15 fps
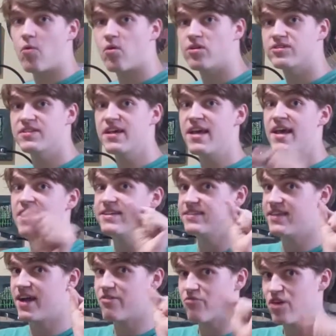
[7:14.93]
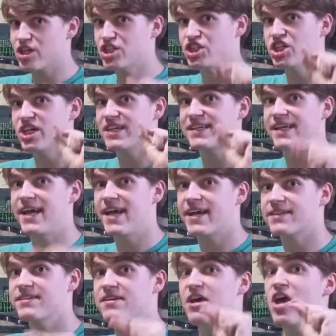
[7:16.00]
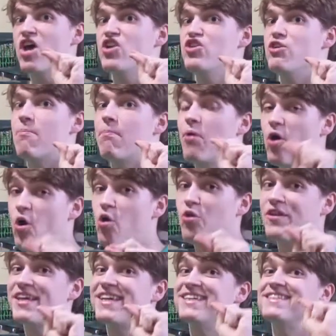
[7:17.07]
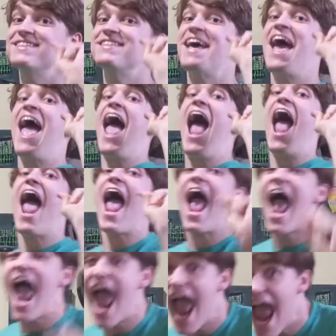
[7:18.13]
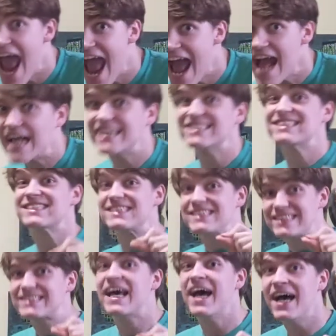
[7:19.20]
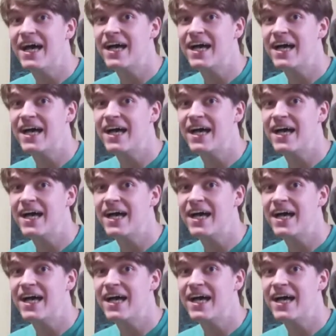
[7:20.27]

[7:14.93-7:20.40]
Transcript: Wars is that Russia kicked Napoleon's ass.